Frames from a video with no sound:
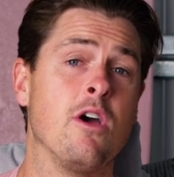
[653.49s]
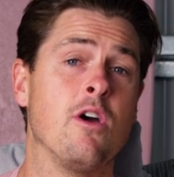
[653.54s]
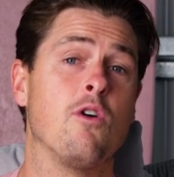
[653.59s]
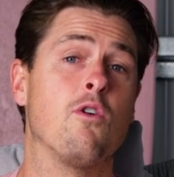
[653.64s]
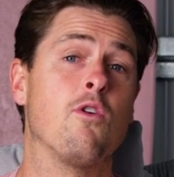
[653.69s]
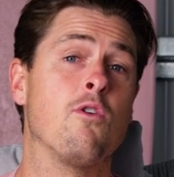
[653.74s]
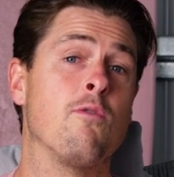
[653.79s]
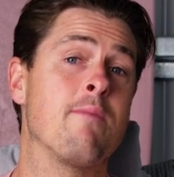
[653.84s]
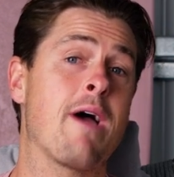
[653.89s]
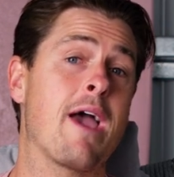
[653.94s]

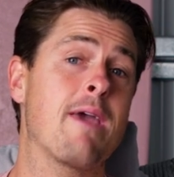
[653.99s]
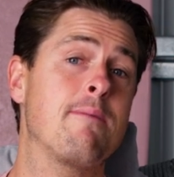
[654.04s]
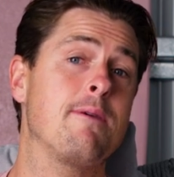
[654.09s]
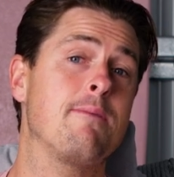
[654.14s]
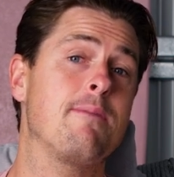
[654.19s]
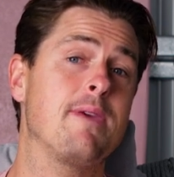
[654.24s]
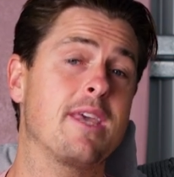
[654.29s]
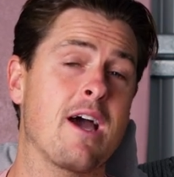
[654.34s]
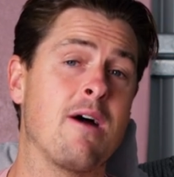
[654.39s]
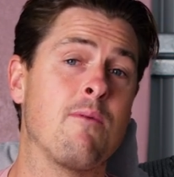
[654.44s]
or maybe
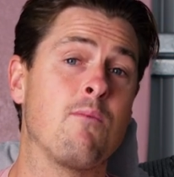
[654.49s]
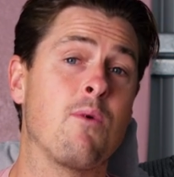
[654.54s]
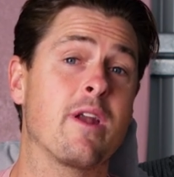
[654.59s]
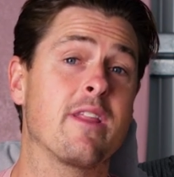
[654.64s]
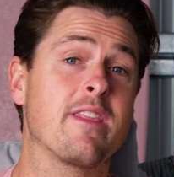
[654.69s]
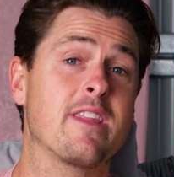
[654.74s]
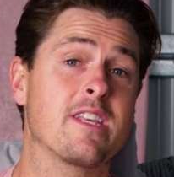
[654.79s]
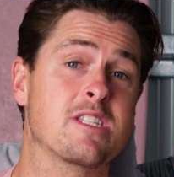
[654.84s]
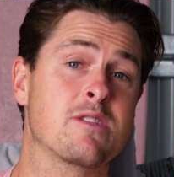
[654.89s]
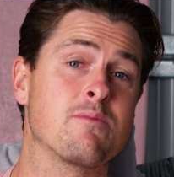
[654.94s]
become one
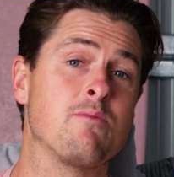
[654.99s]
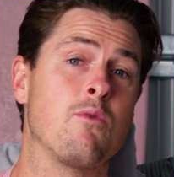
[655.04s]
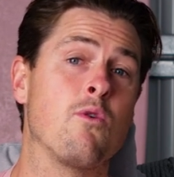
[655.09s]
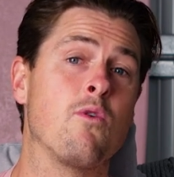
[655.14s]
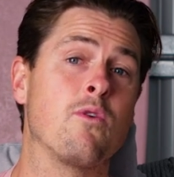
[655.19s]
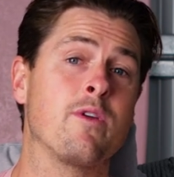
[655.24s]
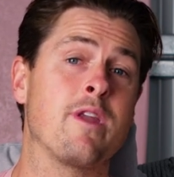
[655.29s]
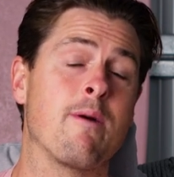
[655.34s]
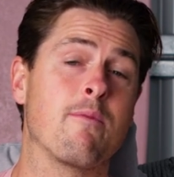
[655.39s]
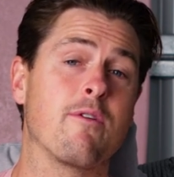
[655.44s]
of the
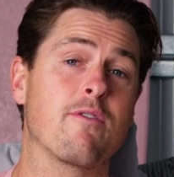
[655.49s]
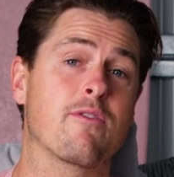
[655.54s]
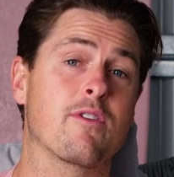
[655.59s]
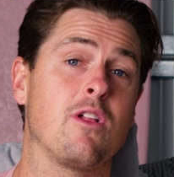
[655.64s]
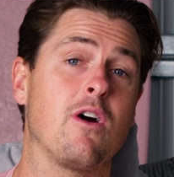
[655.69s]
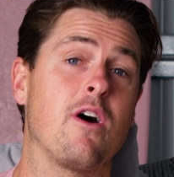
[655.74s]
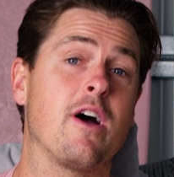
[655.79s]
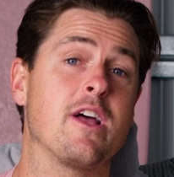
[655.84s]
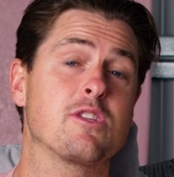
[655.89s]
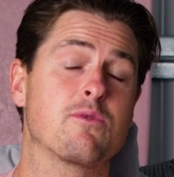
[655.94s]
small number of
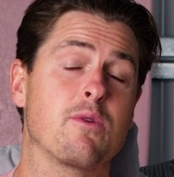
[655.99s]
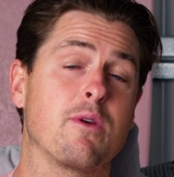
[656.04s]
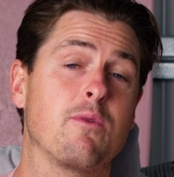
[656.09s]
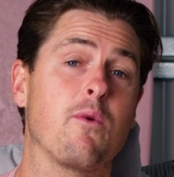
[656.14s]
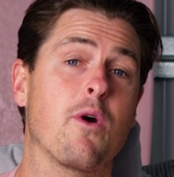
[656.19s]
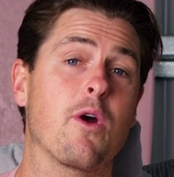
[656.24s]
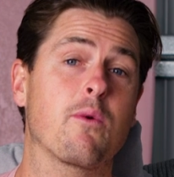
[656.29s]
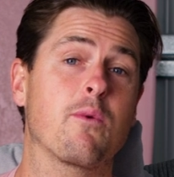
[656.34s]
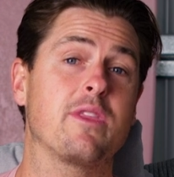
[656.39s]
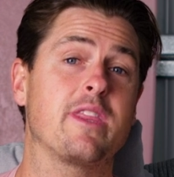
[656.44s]
clients we
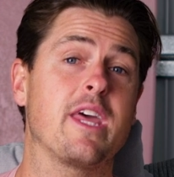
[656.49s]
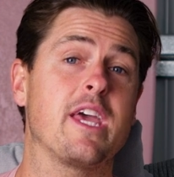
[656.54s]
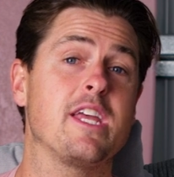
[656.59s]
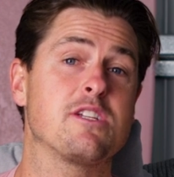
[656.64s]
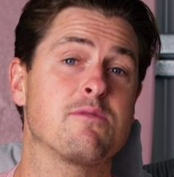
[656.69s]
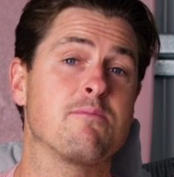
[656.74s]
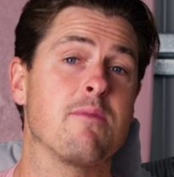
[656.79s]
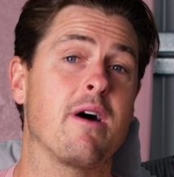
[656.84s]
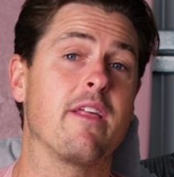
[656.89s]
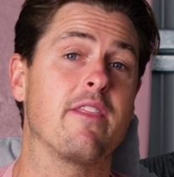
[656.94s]
work with
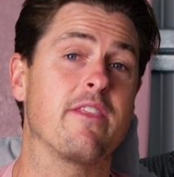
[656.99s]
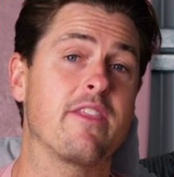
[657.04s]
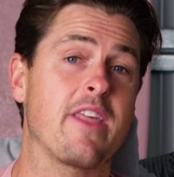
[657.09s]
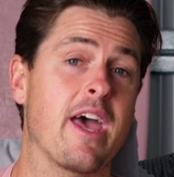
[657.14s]
each month.